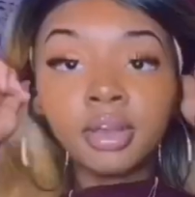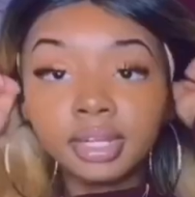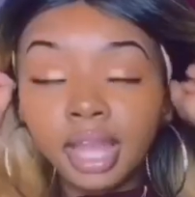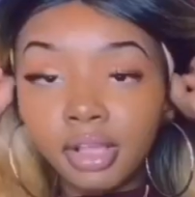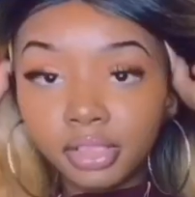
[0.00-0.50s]

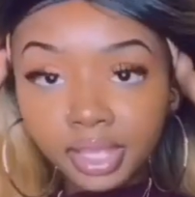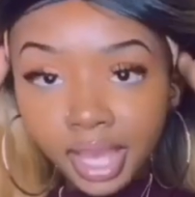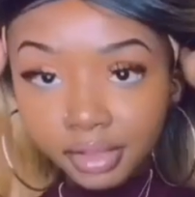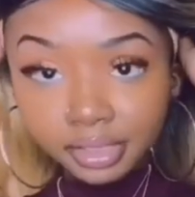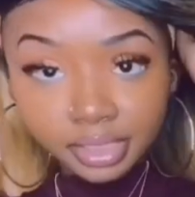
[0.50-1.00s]
And now look
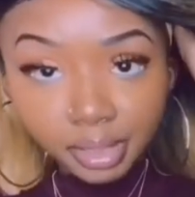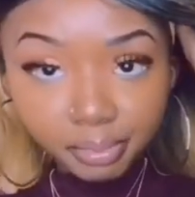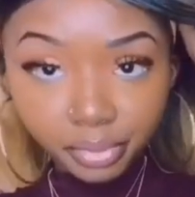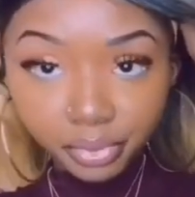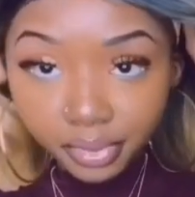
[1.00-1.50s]
how
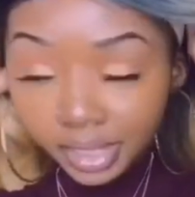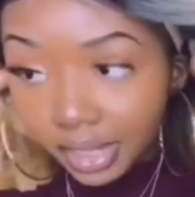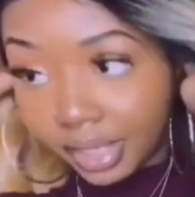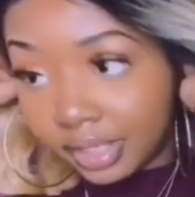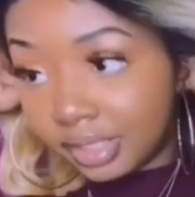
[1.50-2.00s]
simple
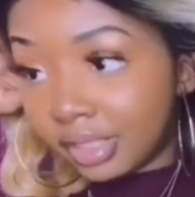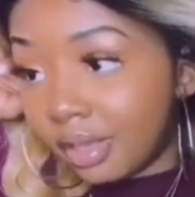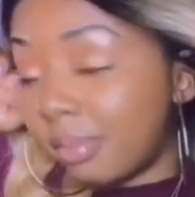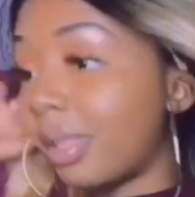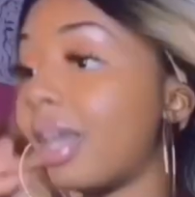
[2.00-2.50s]
it is
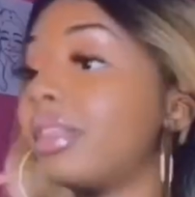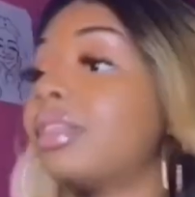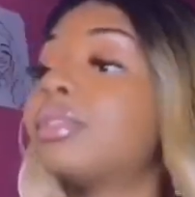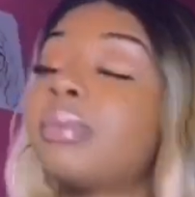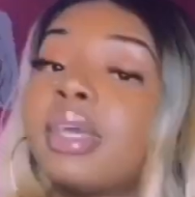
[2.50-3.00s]
to apply
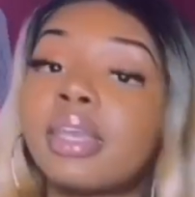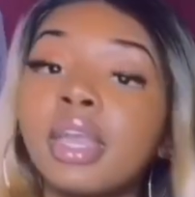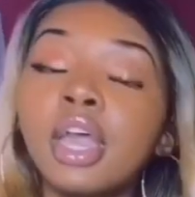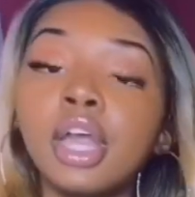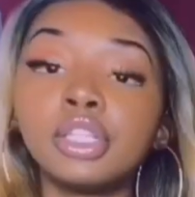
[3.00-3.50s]
this wig.
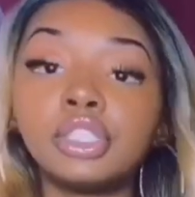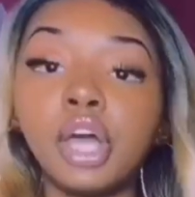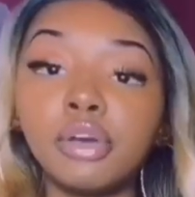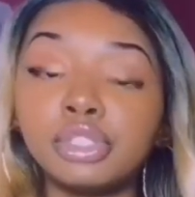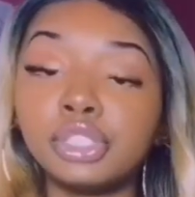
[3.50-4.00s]

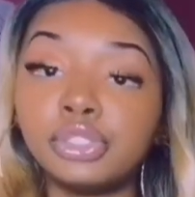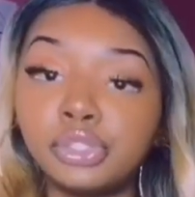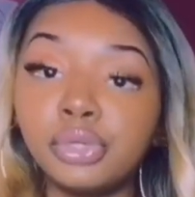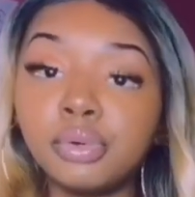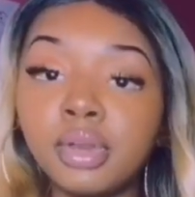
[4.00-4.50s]
So she
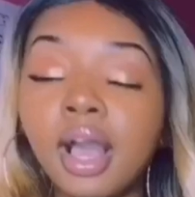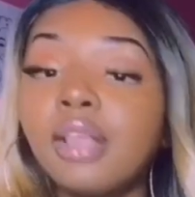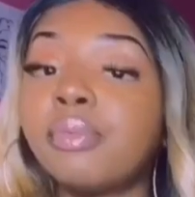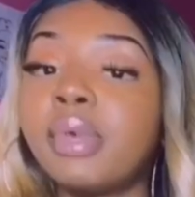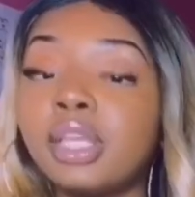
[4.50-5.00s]
do
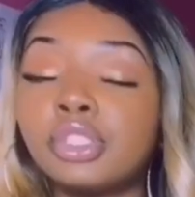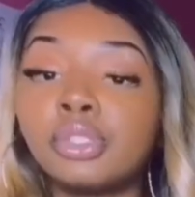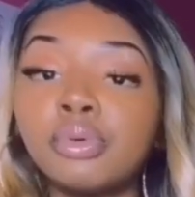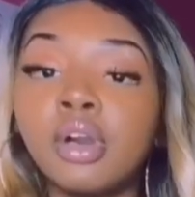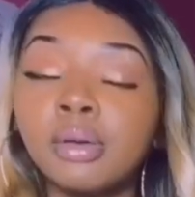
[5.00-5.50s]
come with
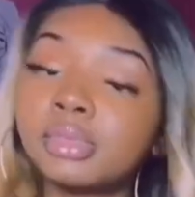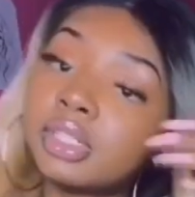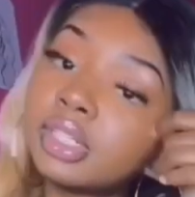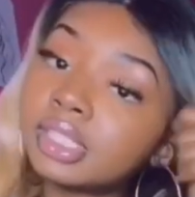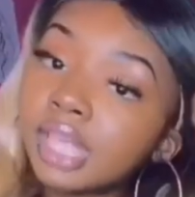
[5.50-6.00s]
two combs
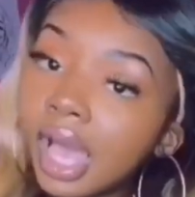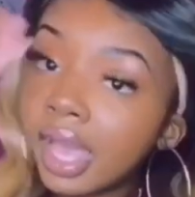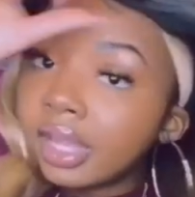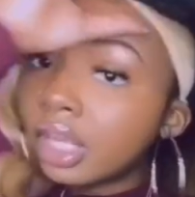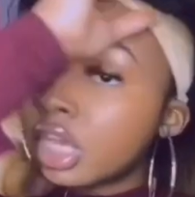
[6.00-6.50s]
on the
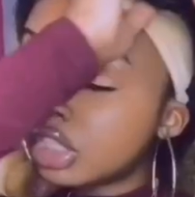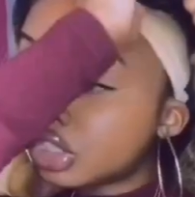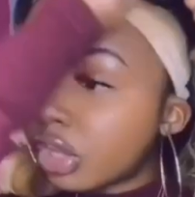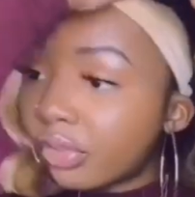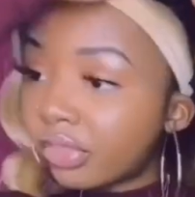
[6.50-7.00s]
side.
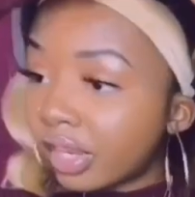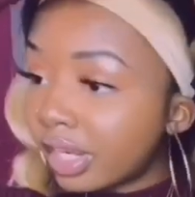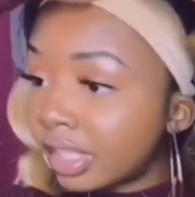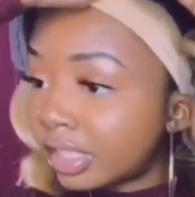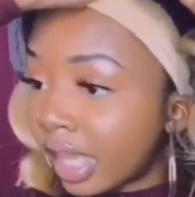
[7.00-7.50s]
So
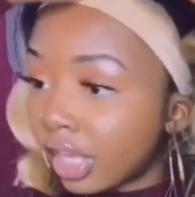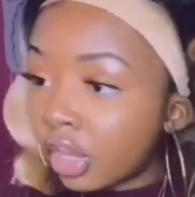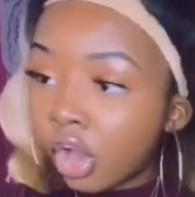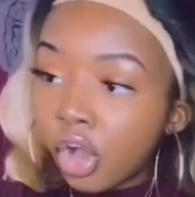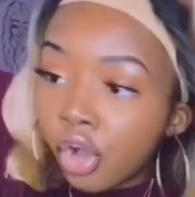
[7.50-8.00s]
there is a
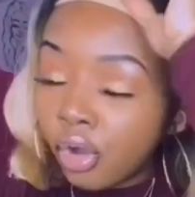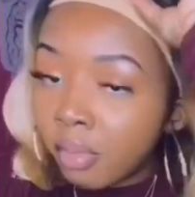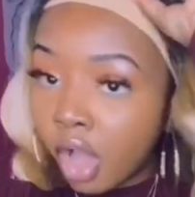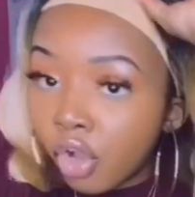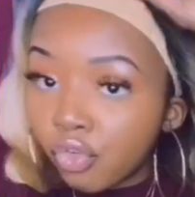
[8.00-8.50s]

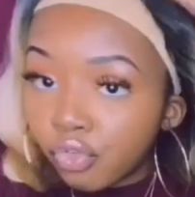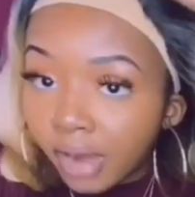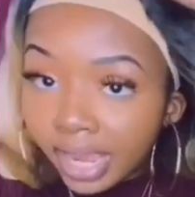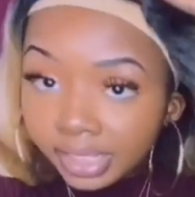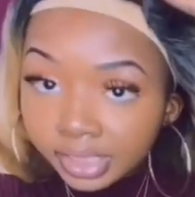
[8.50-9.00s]
comb
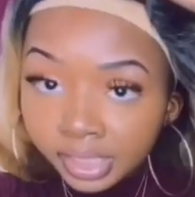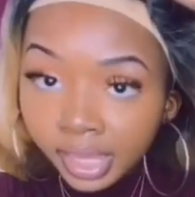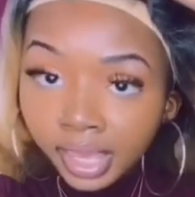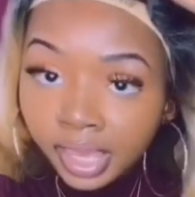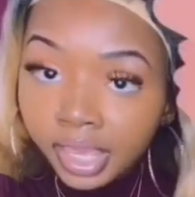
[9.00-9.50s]
right
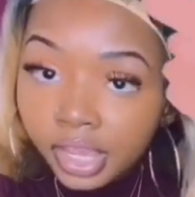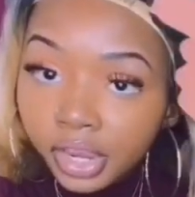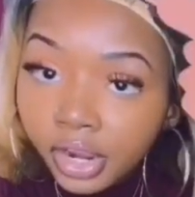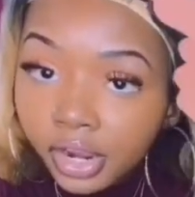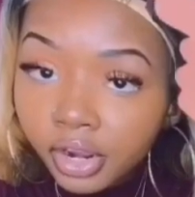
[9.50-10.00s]

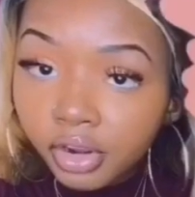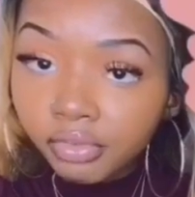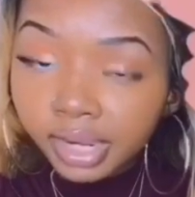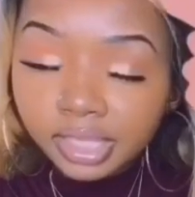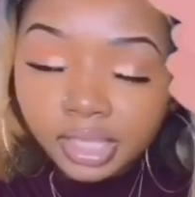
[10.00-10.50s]
here,
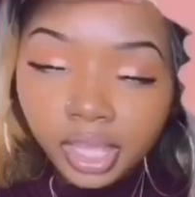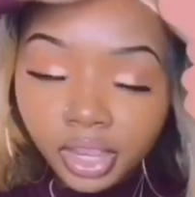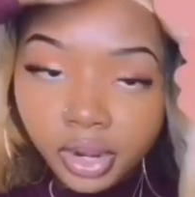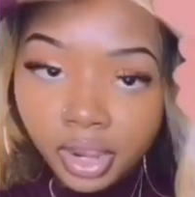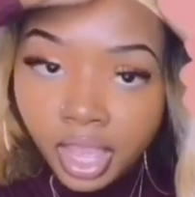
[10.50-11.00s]
right
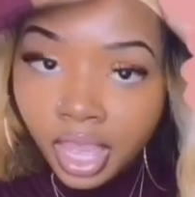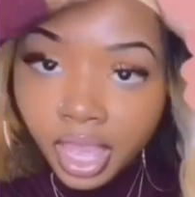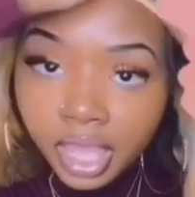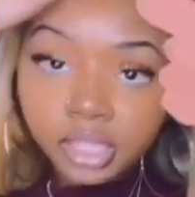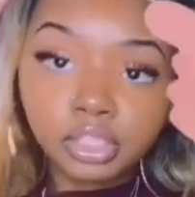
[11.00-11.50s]
there,
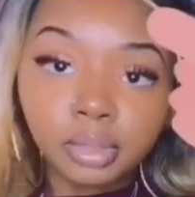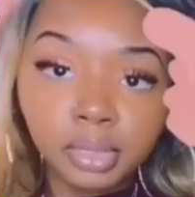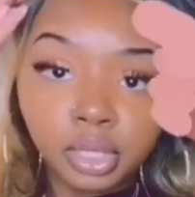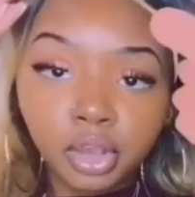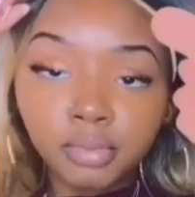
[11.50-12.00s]
and there's gonna
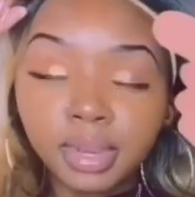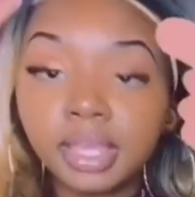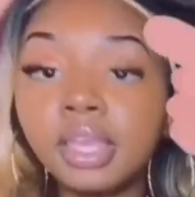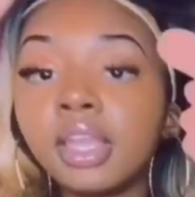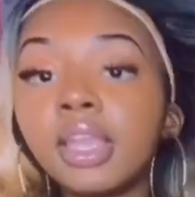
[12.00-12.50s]
be a comb right
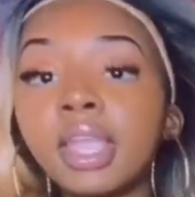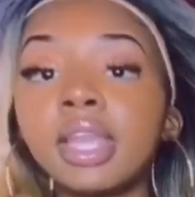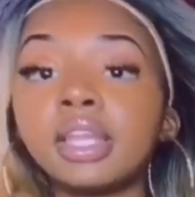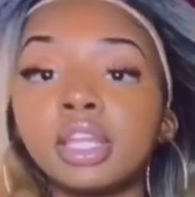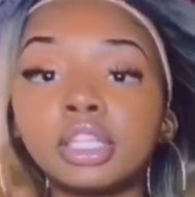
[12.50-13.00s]
here,
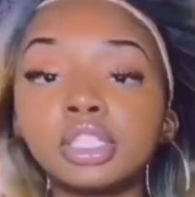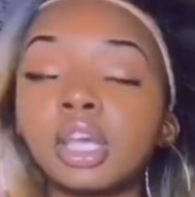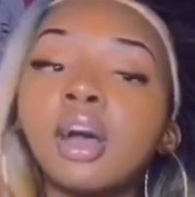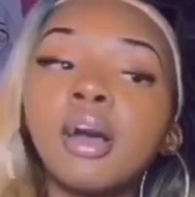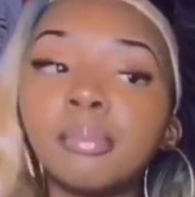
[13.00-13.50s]
and there's
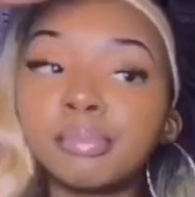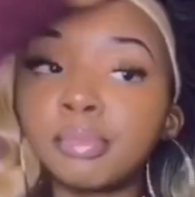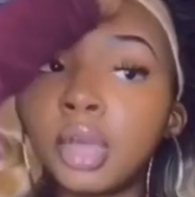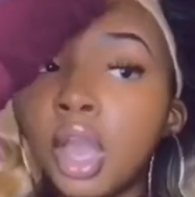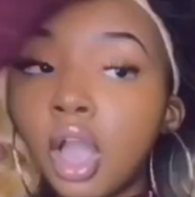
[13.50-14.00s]

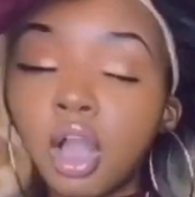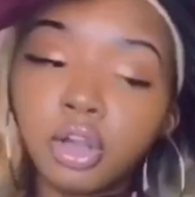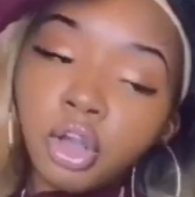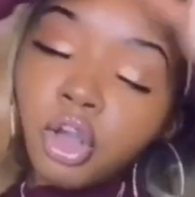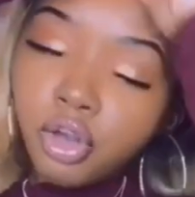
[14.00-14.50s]
a
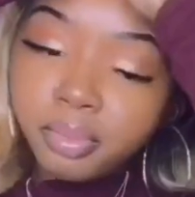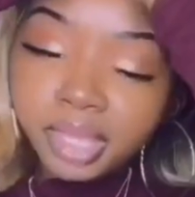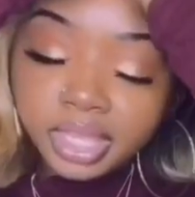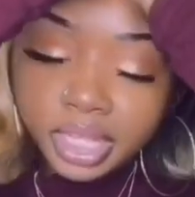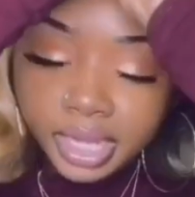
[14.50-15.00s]
comb
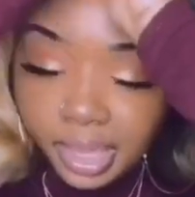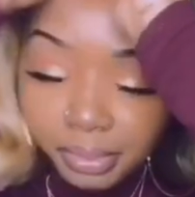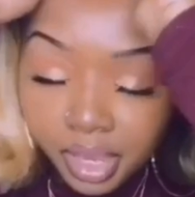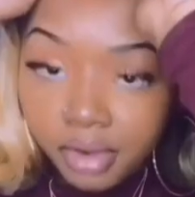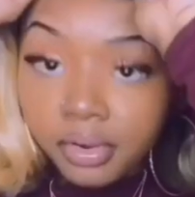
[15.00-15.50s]
in the
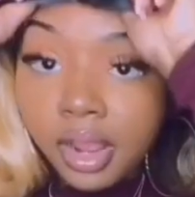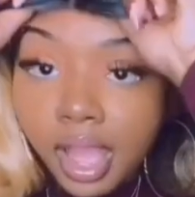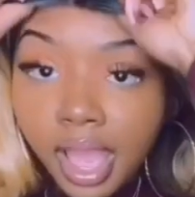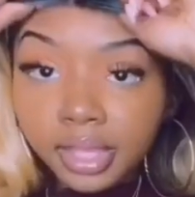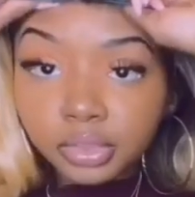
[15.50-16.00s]
nape
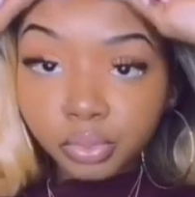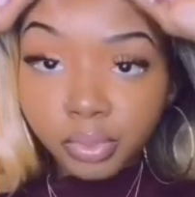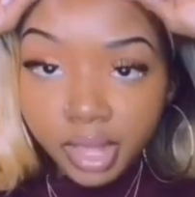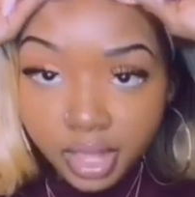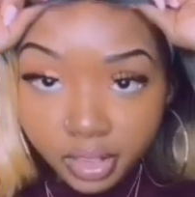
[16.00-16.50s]
area as
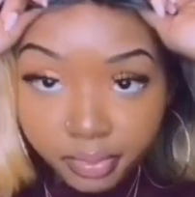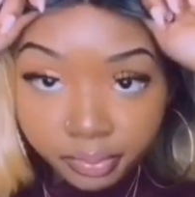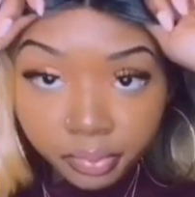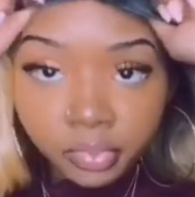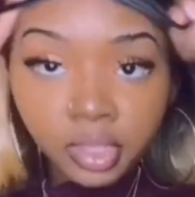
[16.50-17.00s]
well.
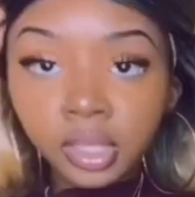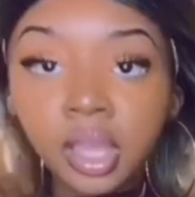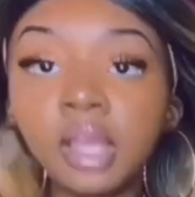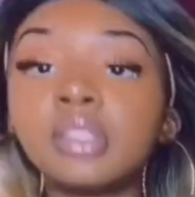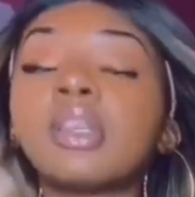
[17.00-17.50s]

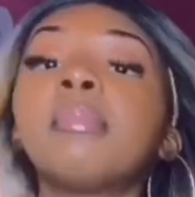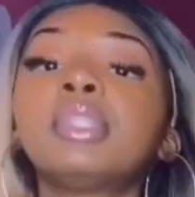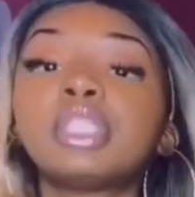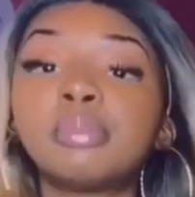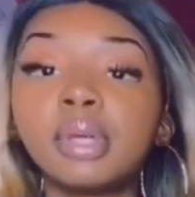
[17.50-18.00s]
So I'm
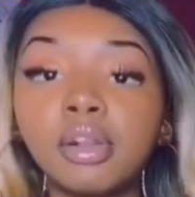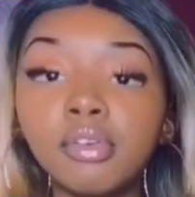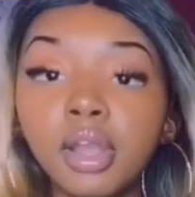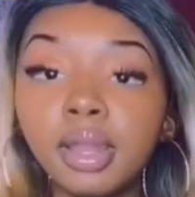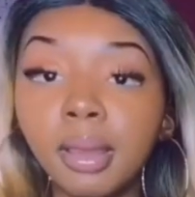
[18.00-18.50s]
gonna just put
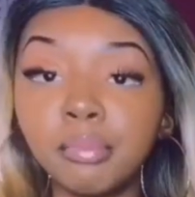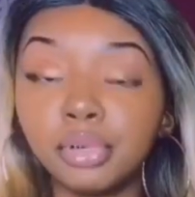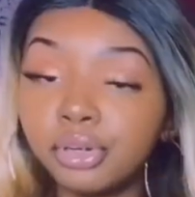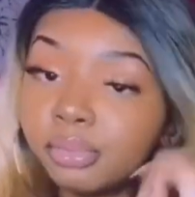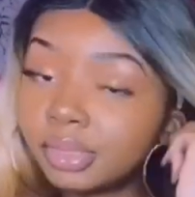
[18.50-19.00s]
it on,
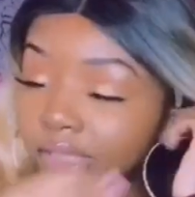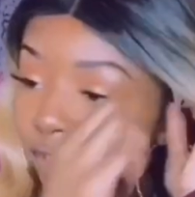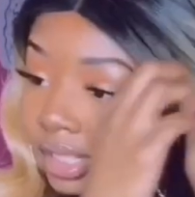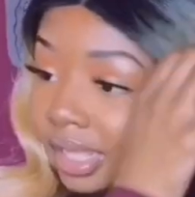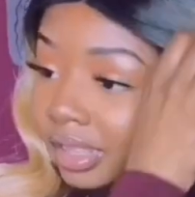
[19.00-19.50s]
boom,
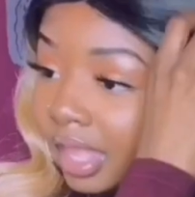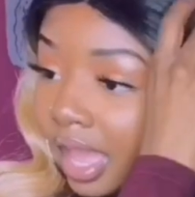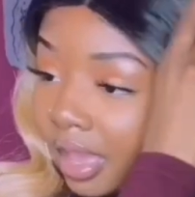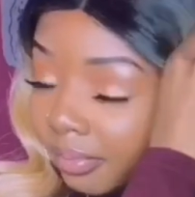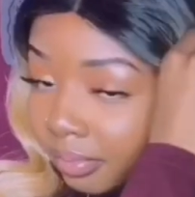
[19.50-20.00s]
just like
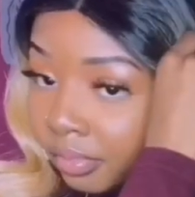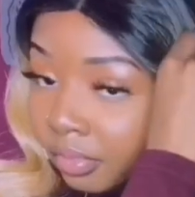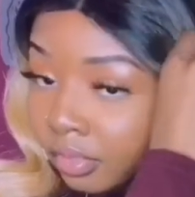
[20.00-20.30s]
that.